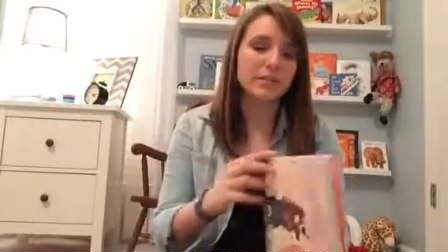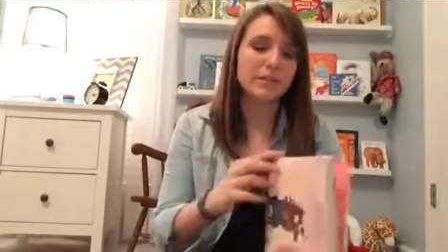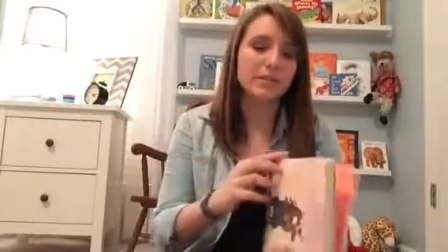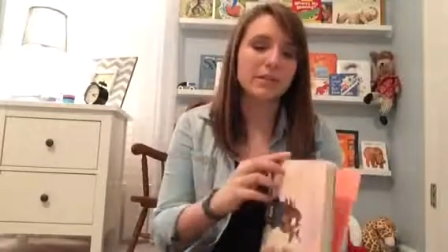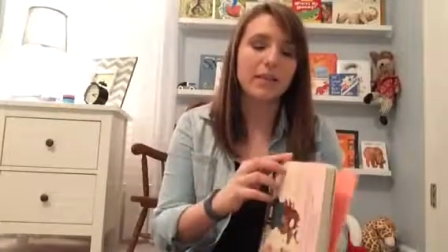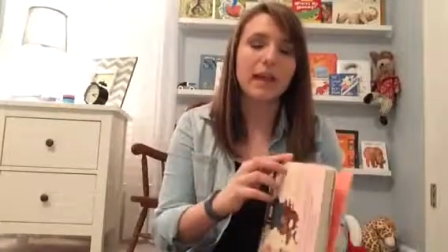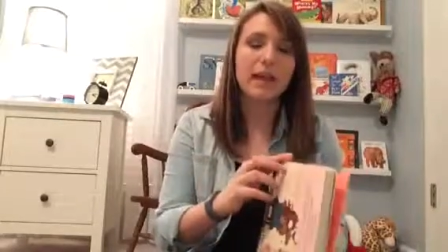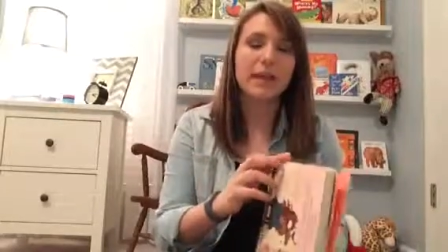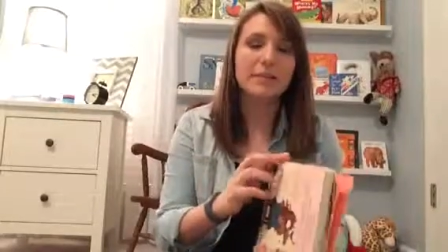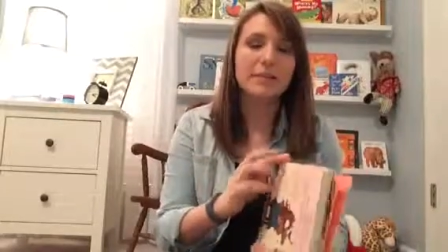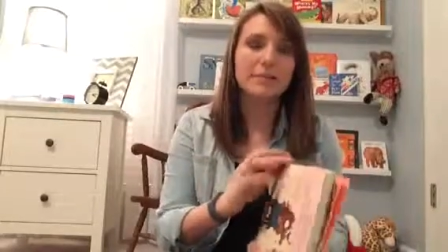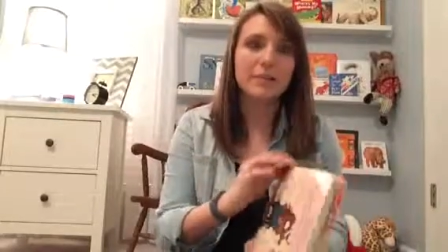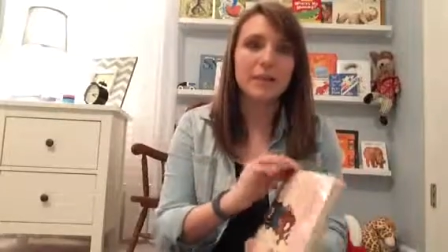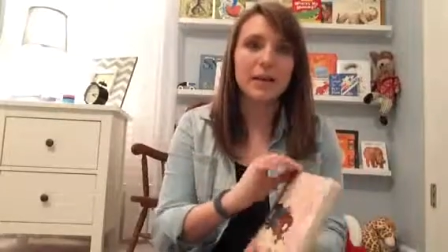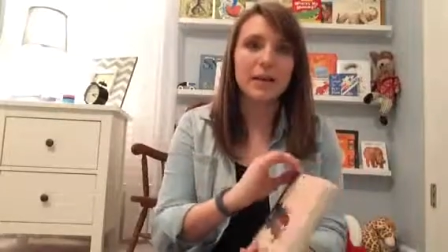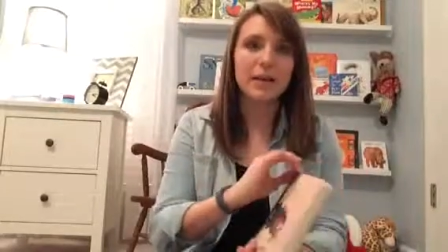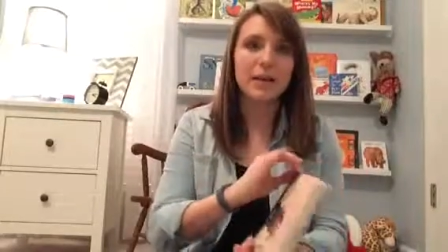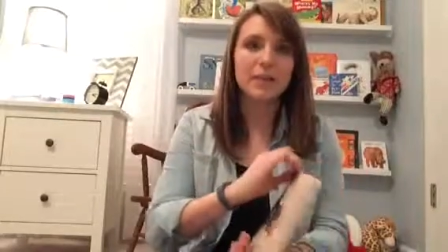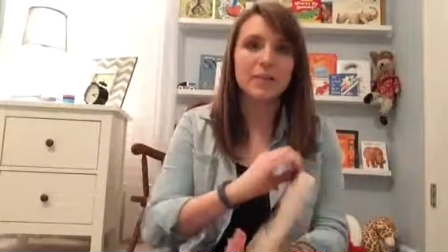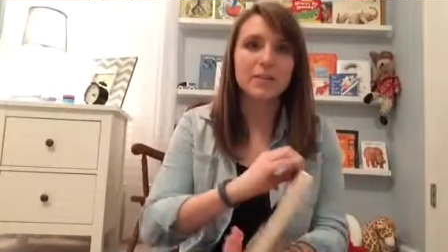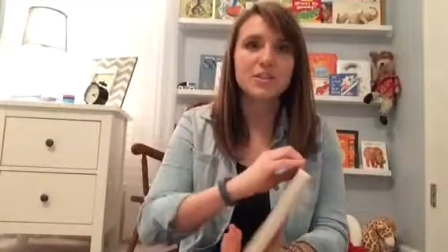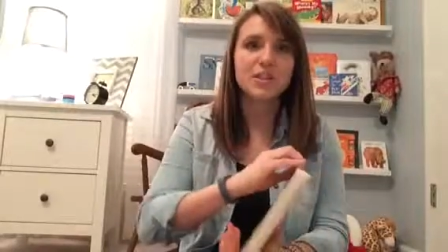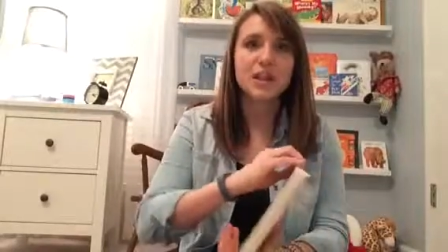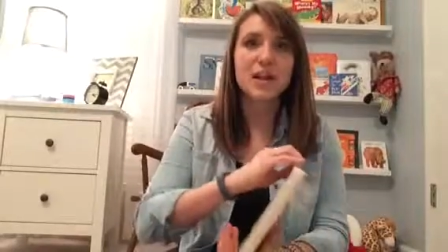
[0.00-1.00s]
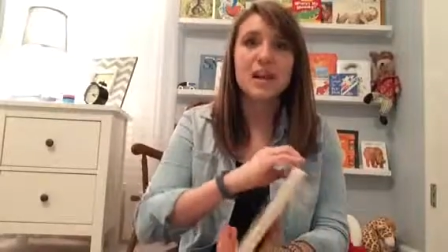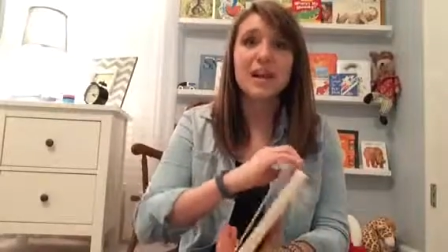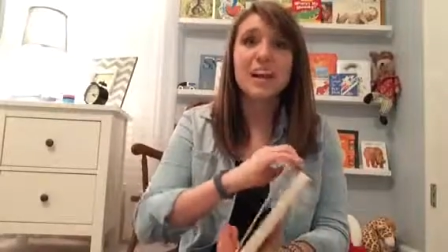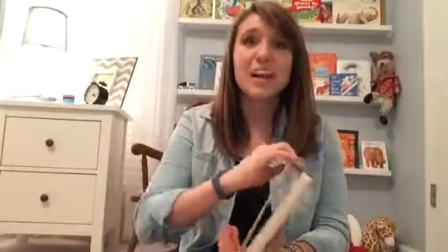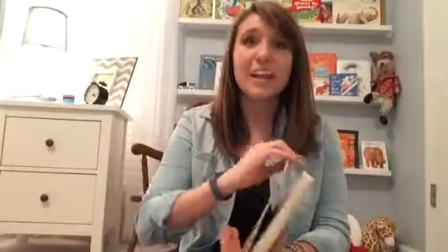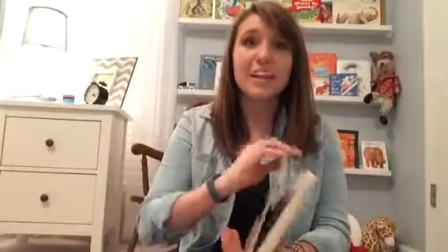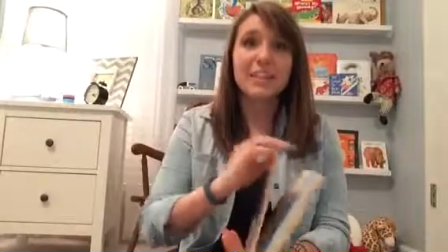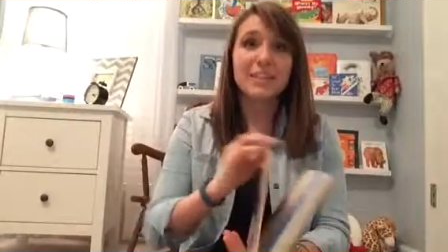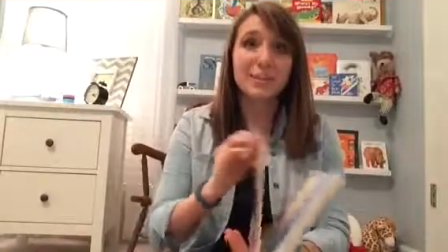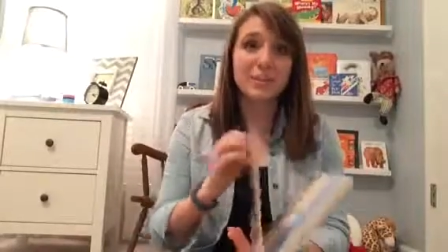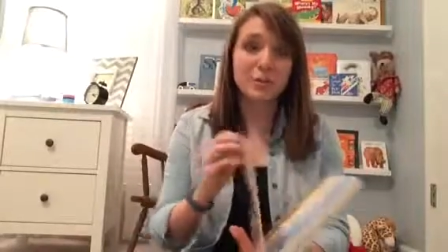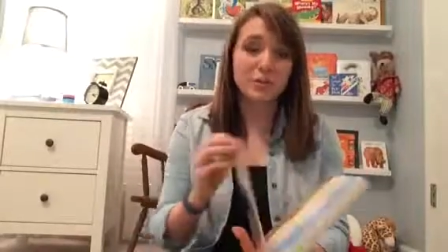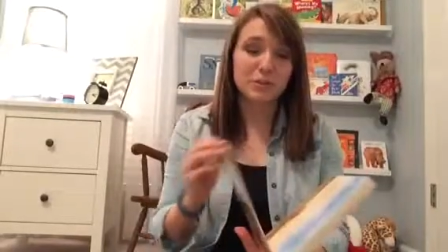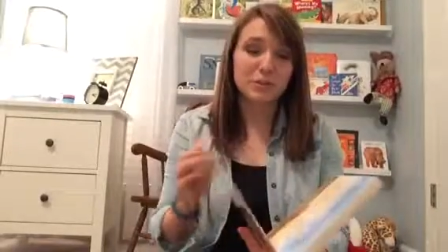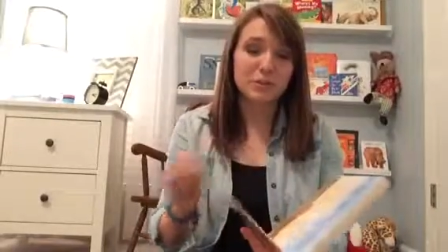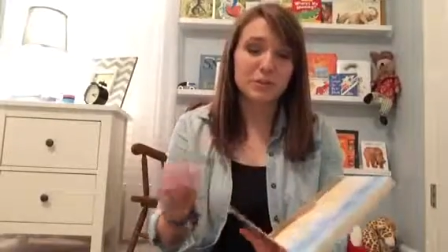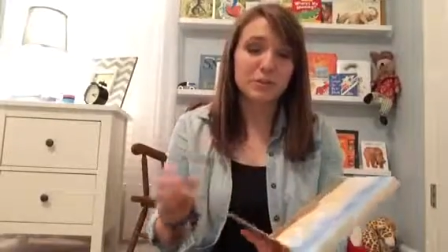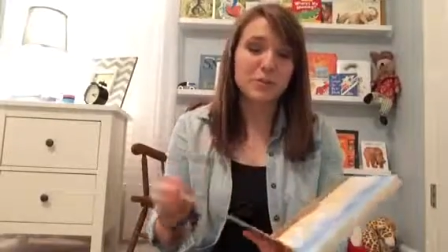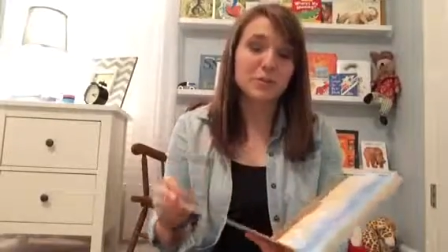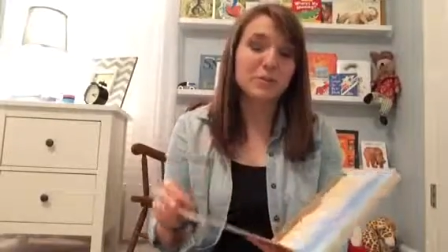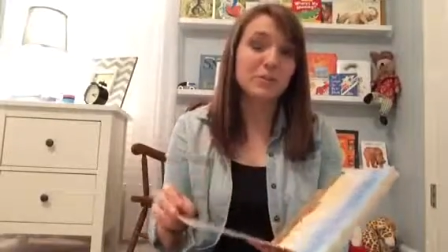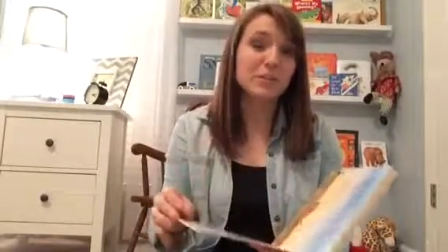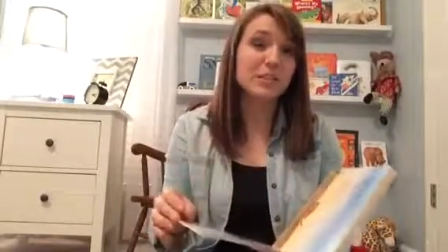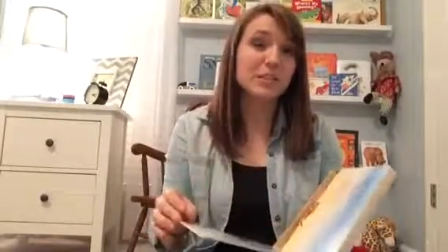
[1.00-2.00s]
to the last page, the
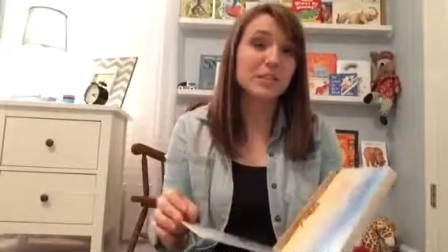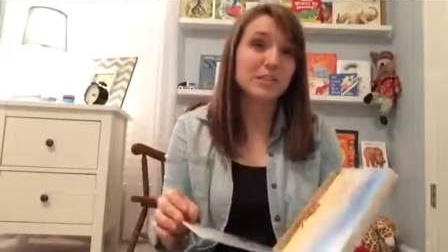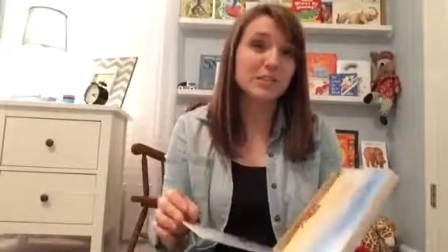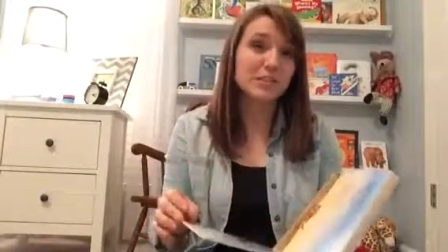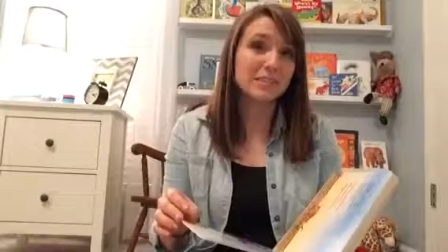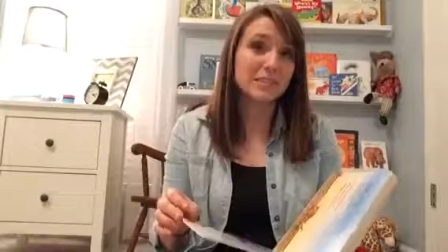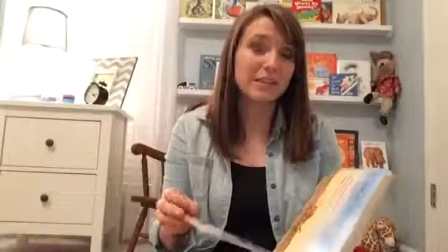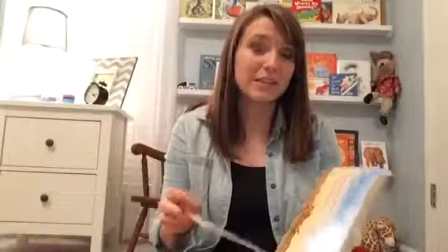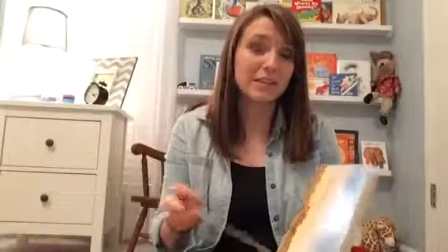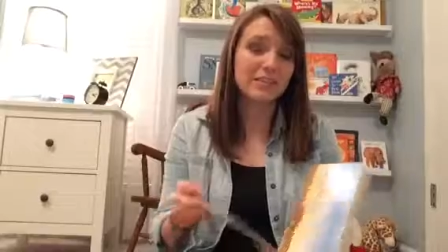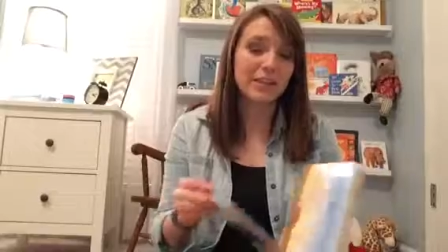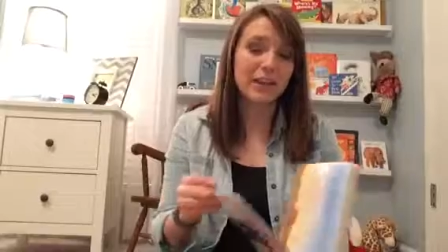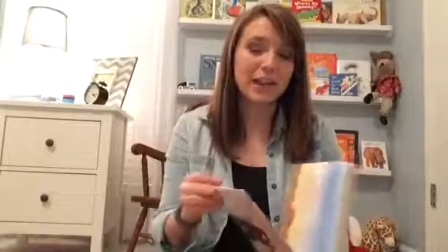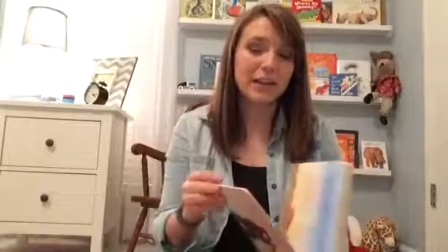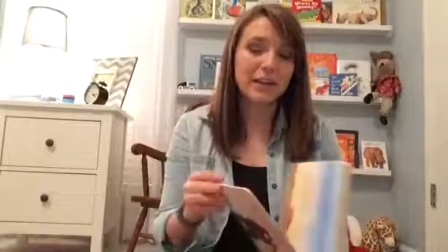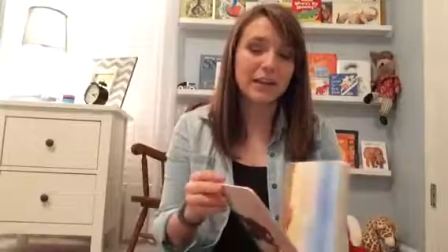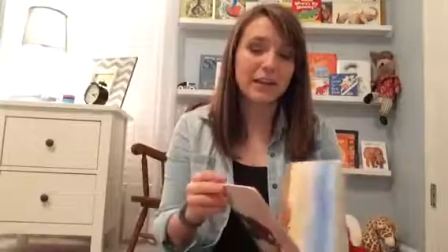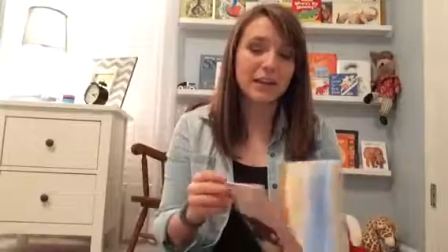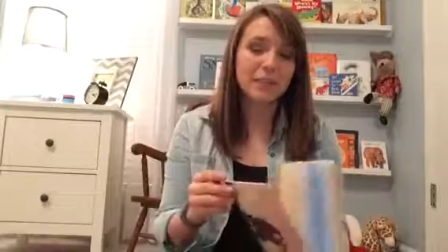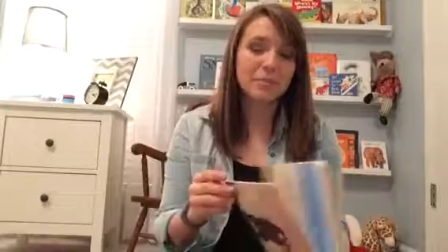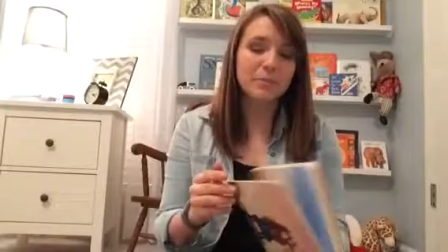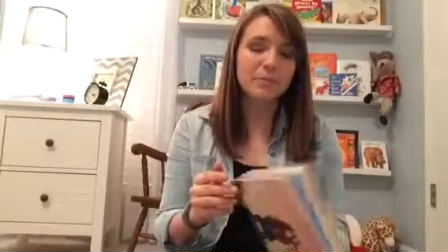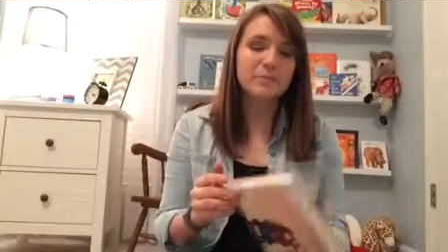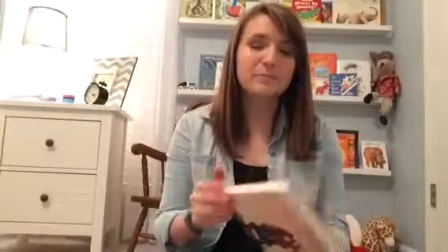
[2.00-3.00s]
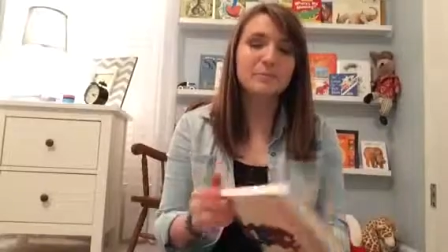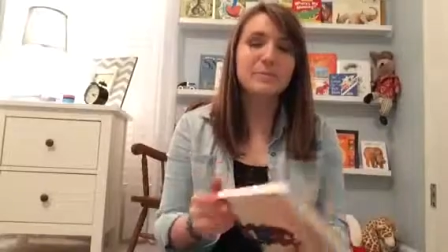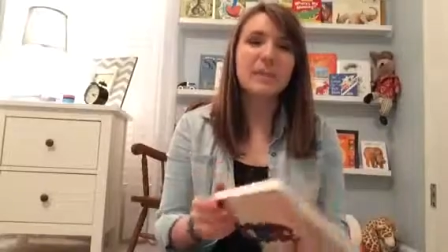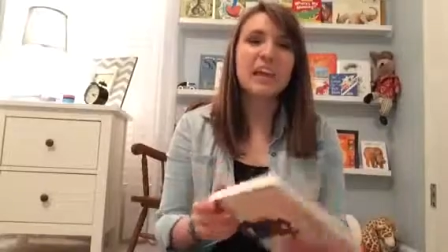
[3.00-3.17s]
Christmas trees and stuff light up.